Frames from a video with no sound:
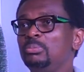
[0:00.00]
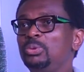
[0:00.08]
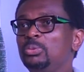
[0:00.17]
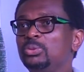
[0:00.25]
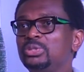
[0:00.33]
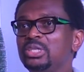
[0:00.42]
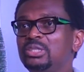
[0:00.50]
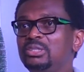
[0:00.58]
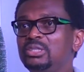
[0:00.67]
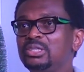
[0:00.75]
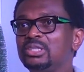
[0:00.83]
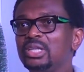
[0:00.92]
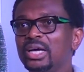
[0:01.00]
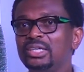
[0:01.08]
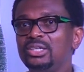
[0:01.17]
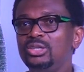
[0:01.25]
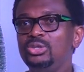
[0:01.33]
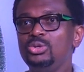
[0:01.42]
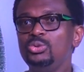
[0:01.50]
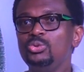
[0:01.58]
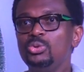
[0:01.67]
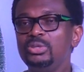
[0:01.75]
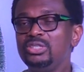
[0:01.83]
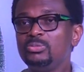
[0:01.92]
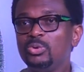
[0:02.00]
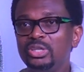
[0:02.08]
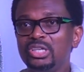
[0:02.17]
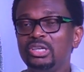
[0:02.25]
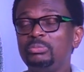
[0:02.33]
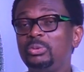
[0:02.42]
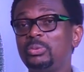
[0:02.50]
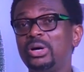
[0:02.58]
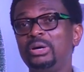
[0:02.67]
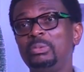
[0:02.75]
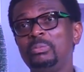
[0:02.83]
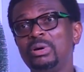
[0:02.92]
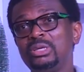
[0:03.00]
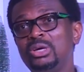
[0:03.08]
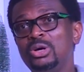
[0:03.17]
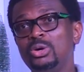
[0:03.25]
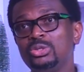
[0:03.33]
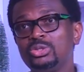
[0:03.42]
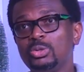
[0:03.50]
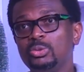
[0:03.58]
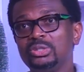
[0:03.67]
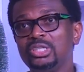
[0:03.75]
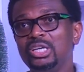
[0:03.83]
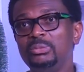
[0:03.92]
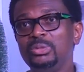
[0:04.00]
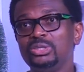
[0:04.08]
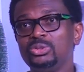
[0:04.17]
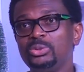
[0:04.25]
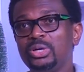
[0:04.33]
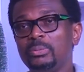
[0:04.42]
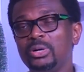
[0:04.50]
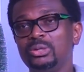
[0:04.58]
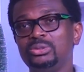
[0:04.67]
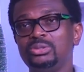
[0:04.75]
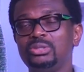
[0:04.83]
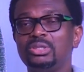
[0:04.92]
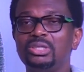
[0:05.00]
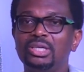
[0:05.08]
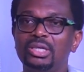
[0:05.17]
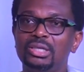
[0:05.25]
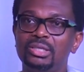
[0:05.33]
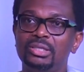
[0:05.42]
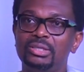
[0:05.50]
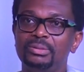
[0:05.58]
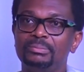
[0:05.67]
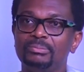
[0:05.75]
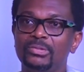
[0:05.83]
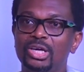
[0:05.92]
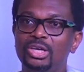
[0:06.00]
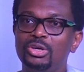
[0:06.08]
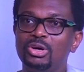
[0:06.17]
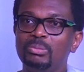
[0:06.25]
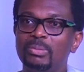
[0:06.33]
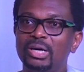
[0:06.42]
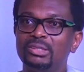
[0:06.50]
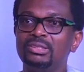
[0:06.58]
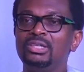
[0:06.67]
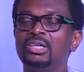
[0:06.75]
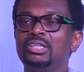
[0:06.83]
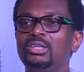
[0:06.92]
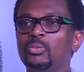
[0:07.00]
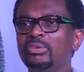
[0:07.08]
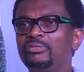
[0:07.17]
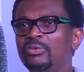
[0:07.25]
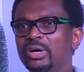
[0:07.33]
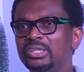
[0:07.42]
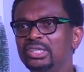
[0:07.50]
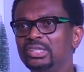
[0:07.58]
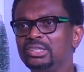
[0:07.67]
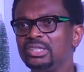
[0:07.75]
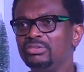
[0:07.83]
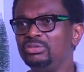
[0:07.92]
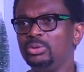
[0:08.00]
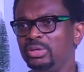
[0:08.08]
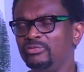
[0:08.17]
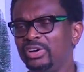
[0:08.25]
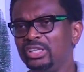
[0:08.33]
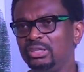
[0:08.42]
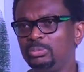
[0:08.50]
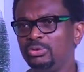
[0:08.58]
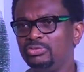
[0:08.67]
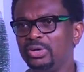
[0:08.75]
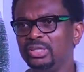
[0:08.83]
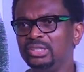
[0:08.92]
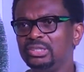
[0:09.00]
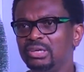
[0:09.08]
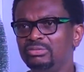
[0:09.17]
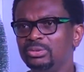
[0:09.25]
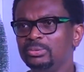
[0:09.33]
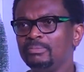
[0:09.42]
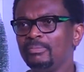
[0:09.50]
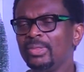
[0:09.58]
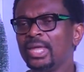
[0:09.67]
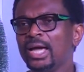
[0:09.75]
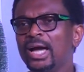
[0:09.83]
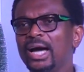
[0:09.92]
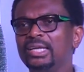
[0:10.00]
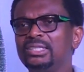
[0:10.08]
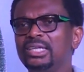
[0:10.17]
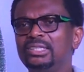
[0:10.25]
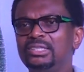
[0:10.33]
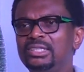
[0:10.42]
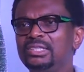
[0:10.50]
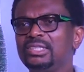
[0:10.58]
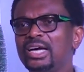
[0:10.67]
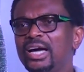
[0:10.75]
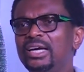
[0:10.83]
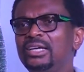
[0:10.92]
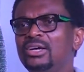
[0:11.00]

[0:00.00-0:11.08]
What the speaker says: people say things like, you know, these born again people. I remember someone telling me a story about a young man. They went for an interview. They were invited people for an interview. And they said this guy